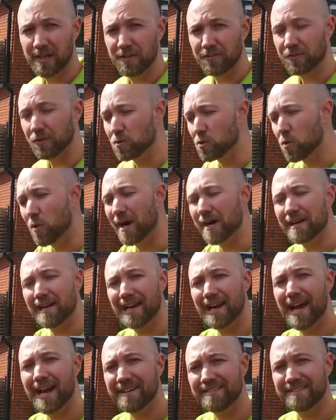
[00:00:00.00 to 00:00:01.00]
So quite
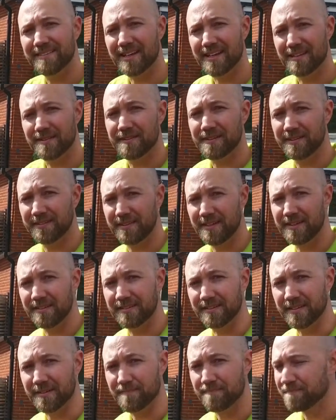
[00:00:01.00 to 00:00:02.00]
late in the
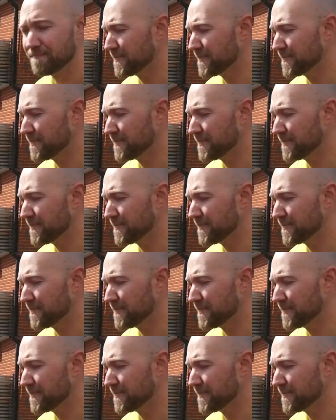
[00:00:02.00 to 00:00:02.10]
season.